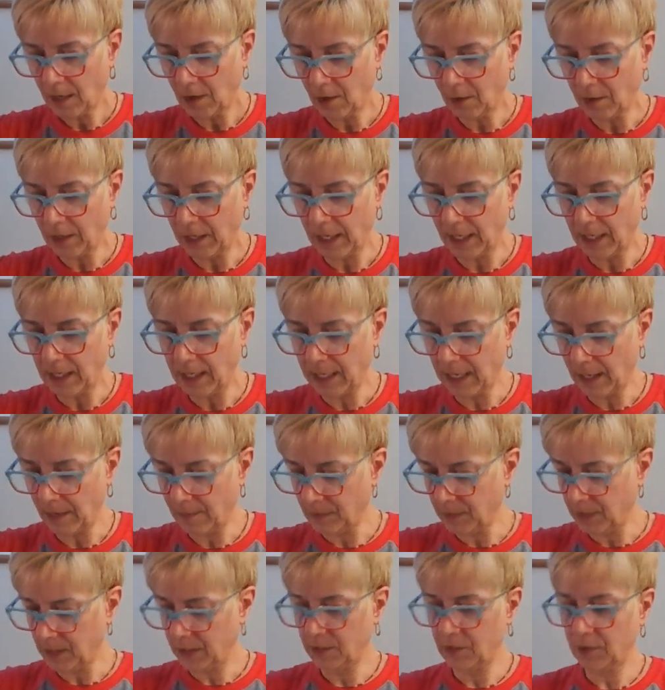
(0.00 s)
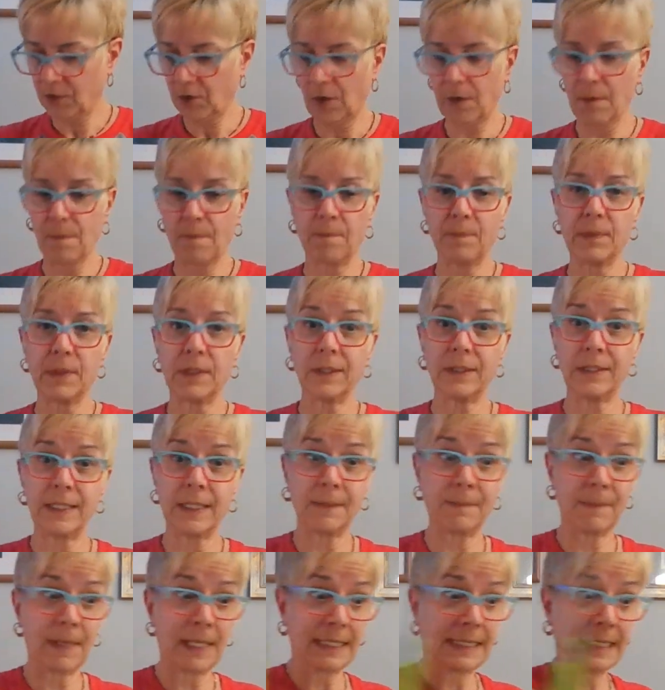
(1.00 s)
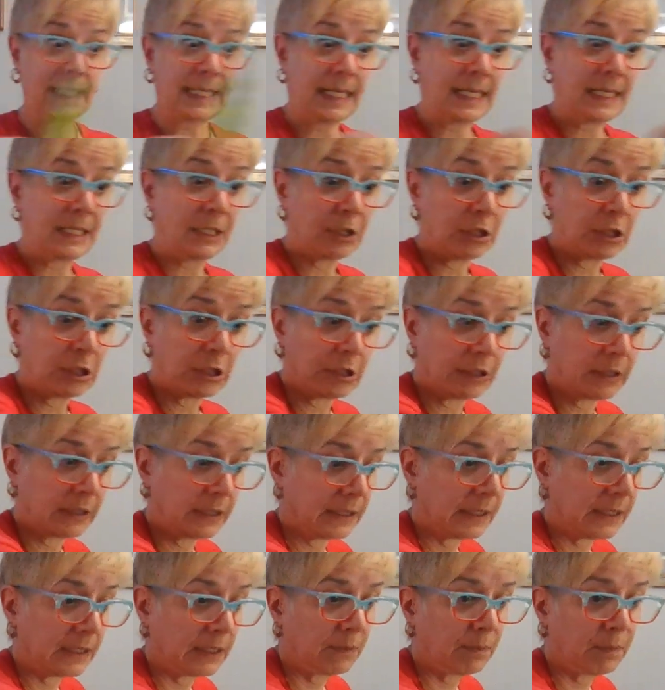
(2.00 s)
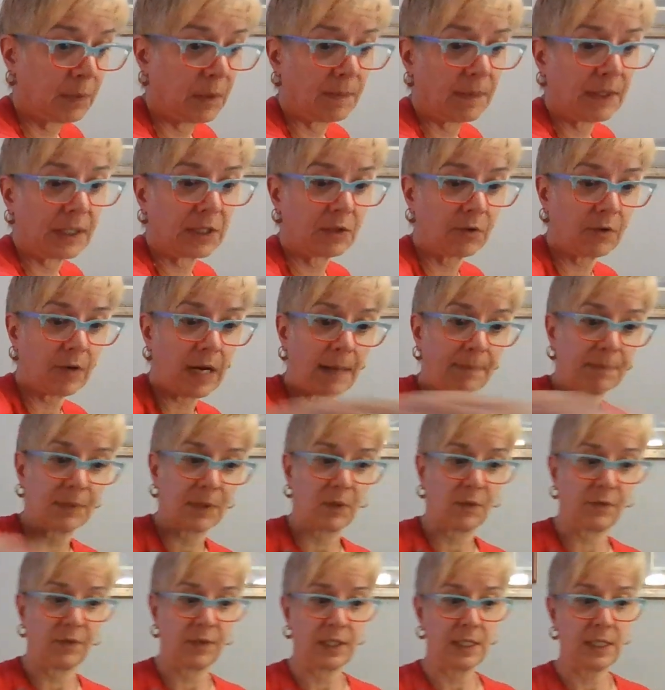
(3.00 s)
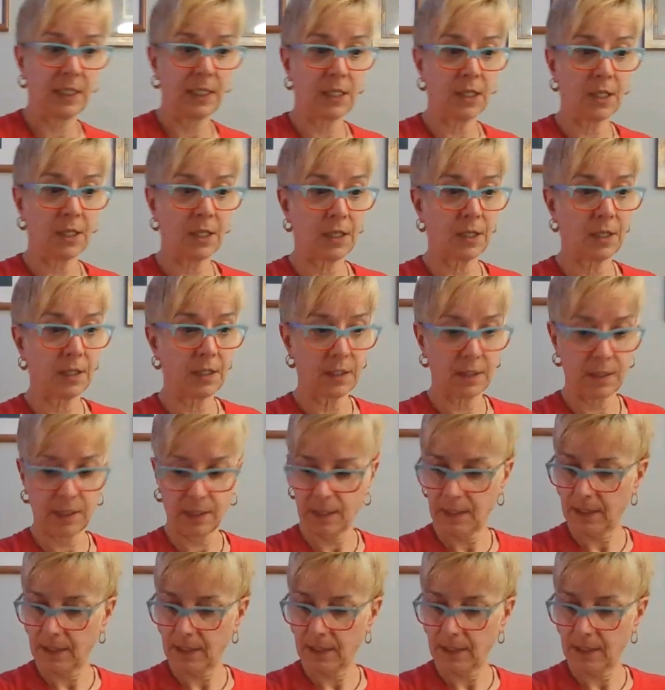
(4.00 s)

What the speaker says: Okay, now I'm going to start building my tiger. Let's put my scraps over here.